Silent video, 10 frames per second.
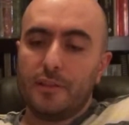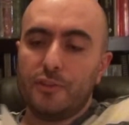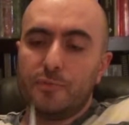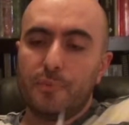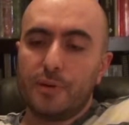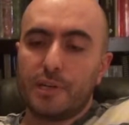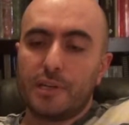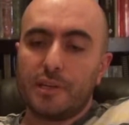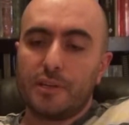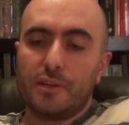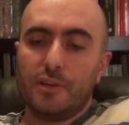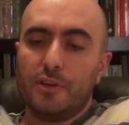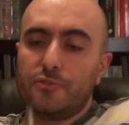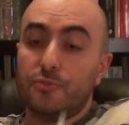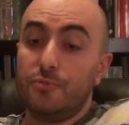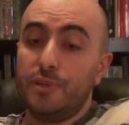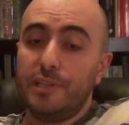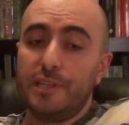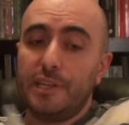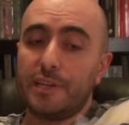this book is
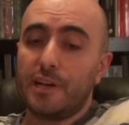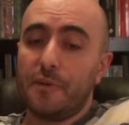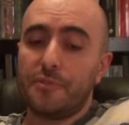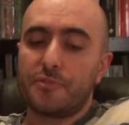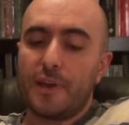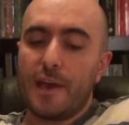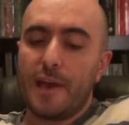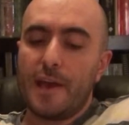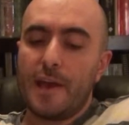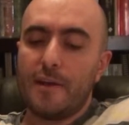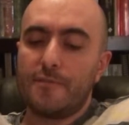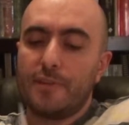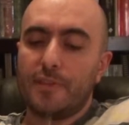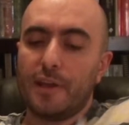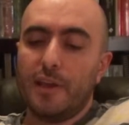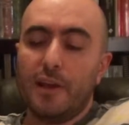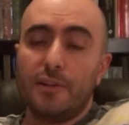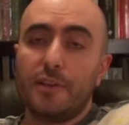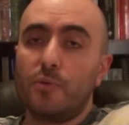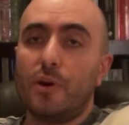really neat. It covers everything.
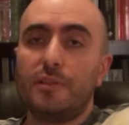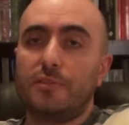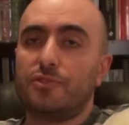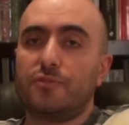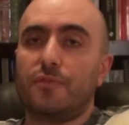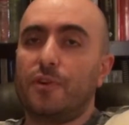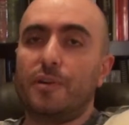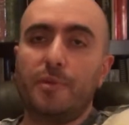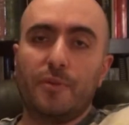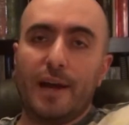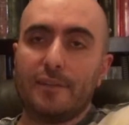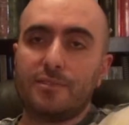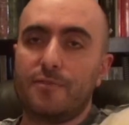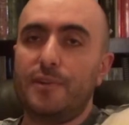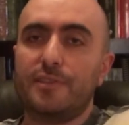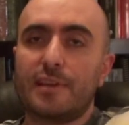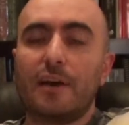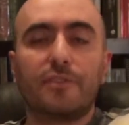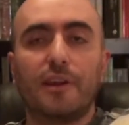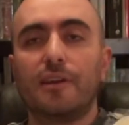Another one just for amino acid freaks
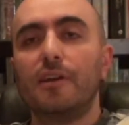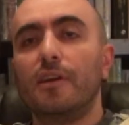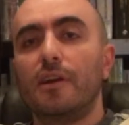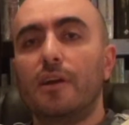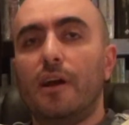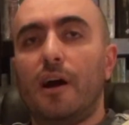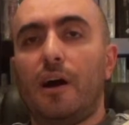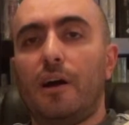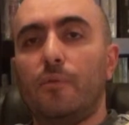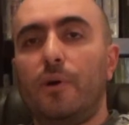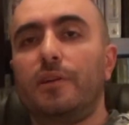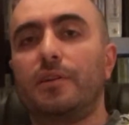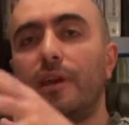out there. One,